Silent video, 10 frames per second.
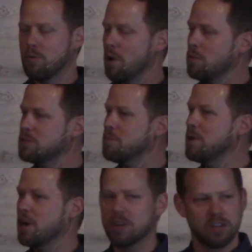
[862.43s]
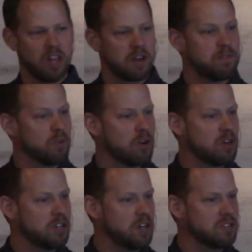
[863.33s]
What was America like
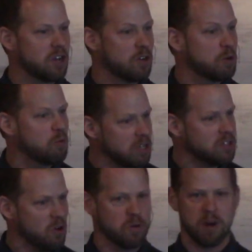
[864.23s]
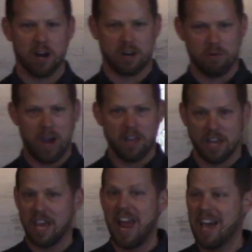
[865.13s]
400 years ago? There was no America, right?
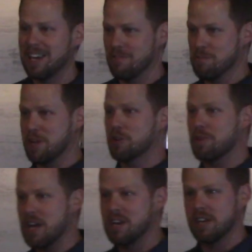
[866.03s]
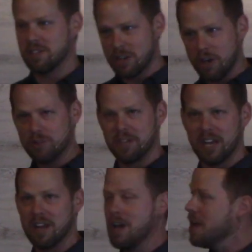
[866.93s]
Like it hadn't even been created as a country
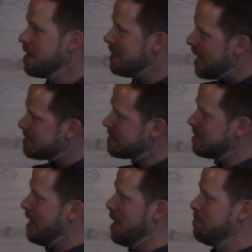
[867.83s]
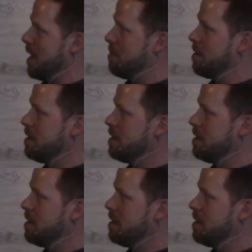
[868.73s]
yet. That's the time gap.